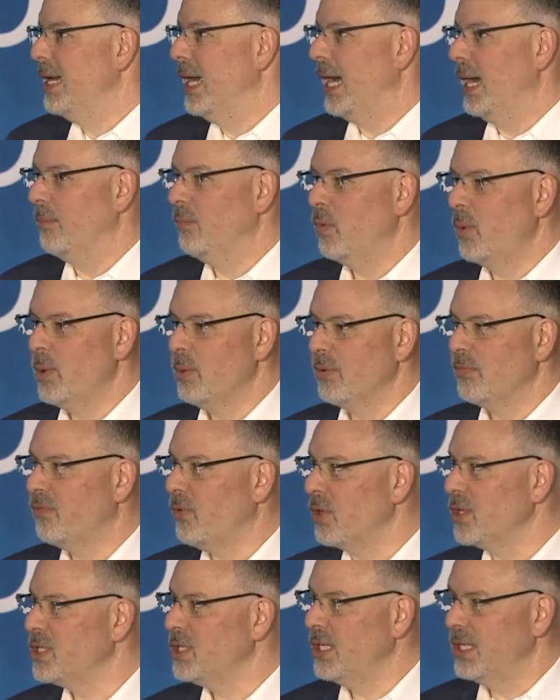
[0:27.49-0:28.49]
Um, we were
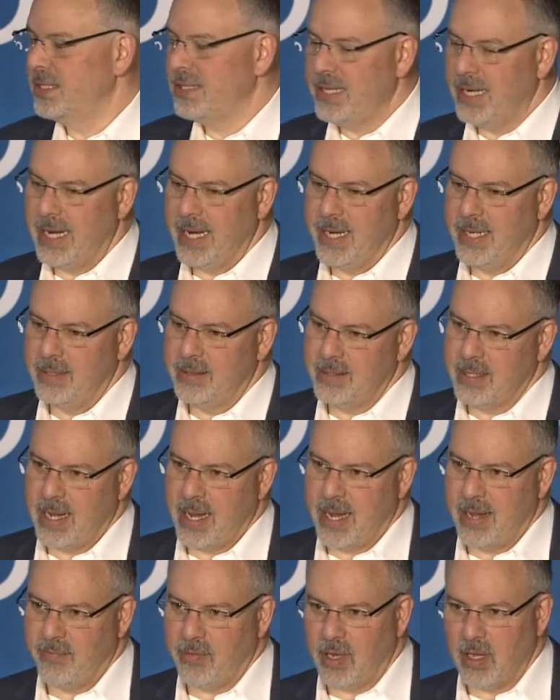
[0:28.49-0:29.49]
fortunate today to
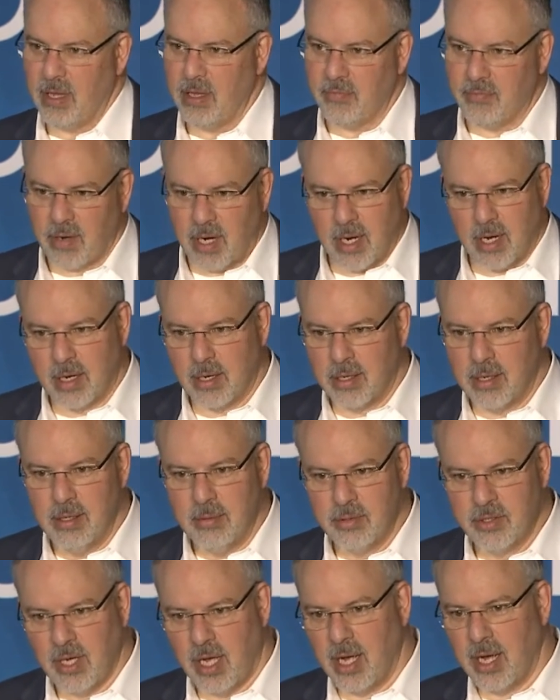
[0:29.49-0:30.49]
have all of our
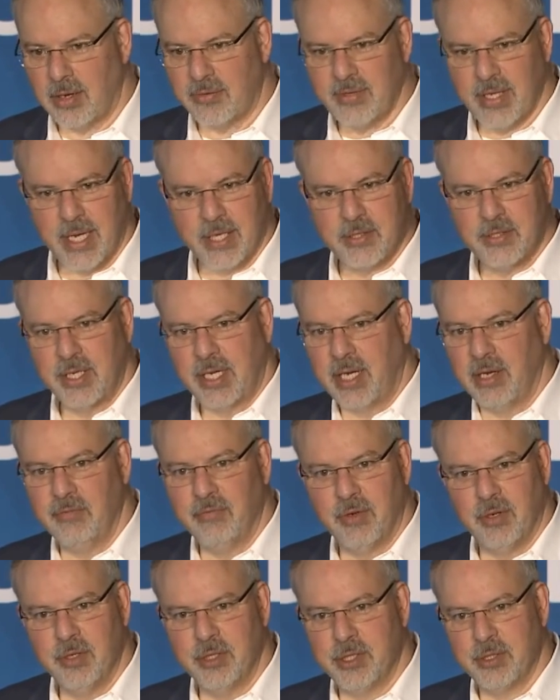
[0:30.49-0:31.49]
talks actually
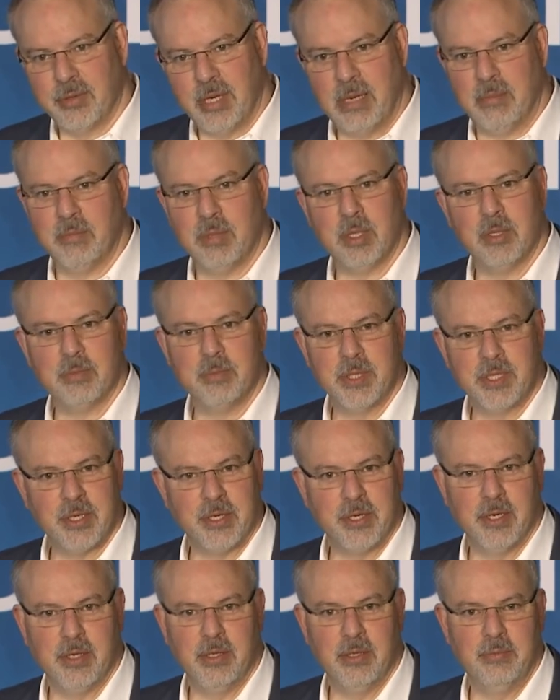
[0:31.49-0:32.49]
converge around bulk
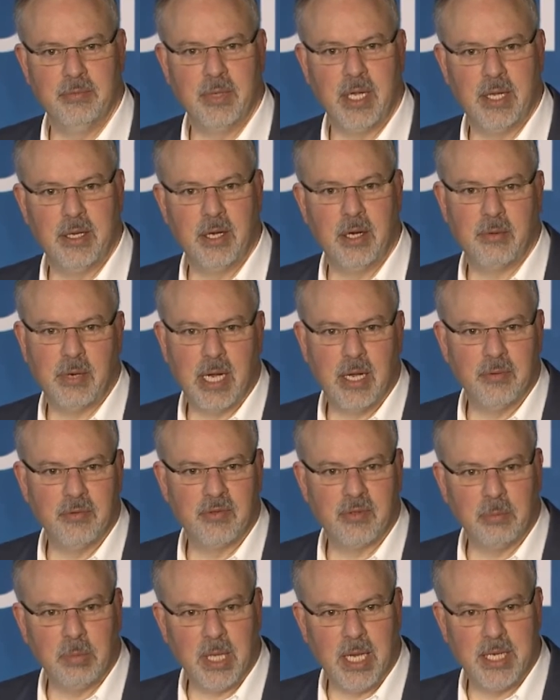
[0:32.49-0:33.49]
material and, and around
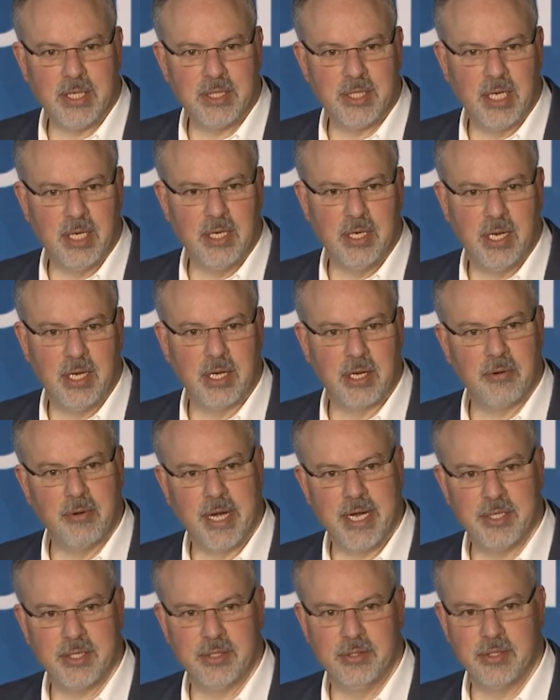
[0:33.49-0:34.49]
supply chain and
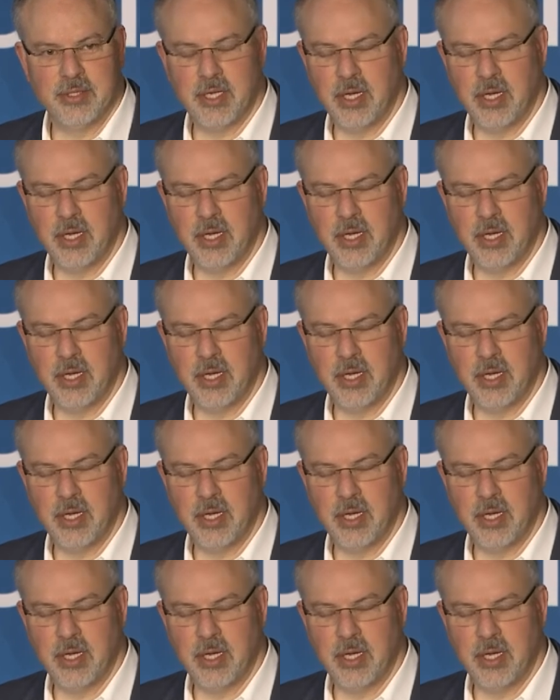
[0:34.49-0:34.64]
integration.